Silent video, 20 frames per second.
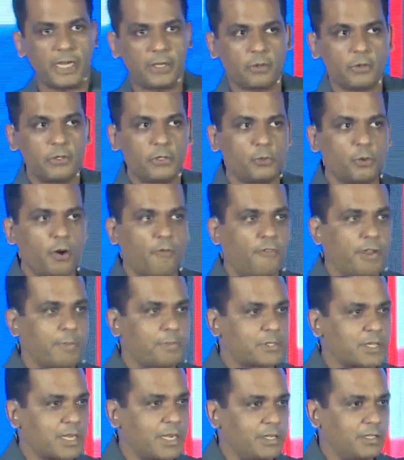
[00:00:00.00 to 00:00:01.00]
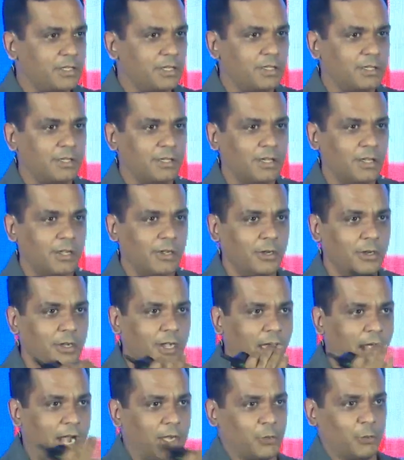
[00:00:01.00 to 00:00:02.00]
onto a website
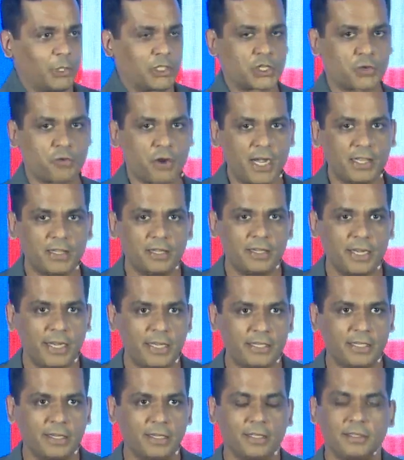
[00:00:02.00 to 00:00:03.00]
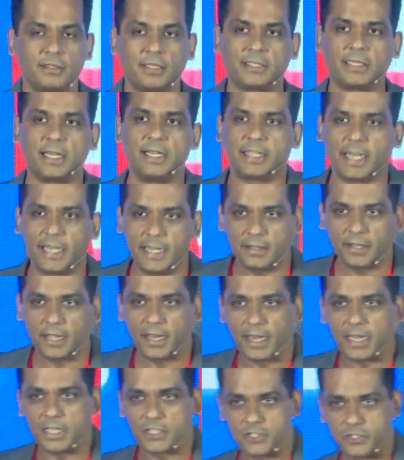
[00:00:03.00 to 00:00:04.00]
and to extract the data, the content there
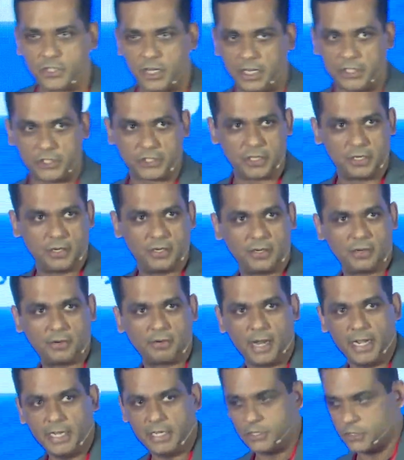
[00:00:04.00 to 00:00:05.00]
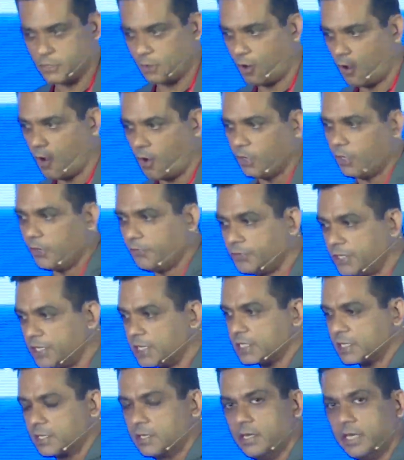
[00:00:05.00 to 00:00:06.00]
has changed, right? So all of
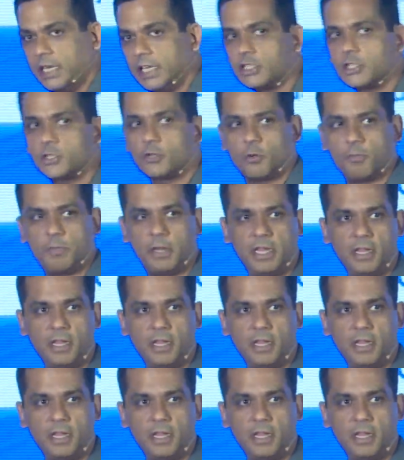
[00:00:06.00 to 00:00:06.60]
this needs to be